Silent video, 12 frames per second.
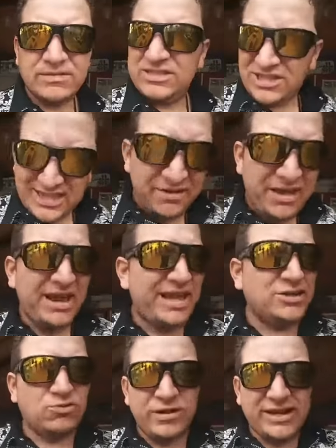So, and
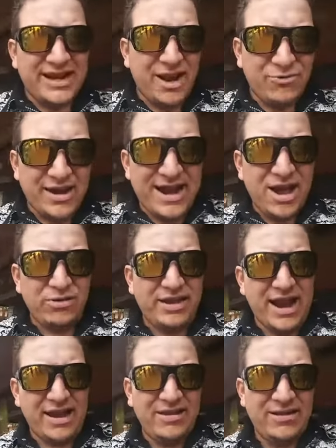he's working out right now,
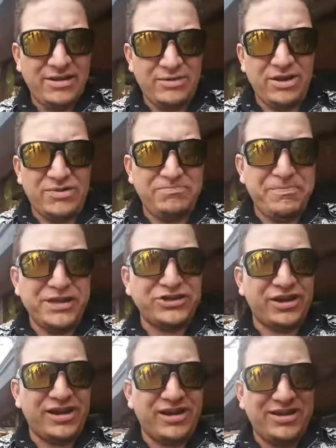mira.
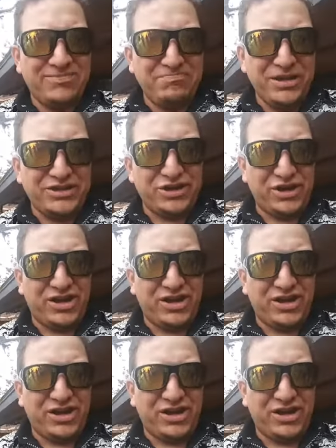Mr.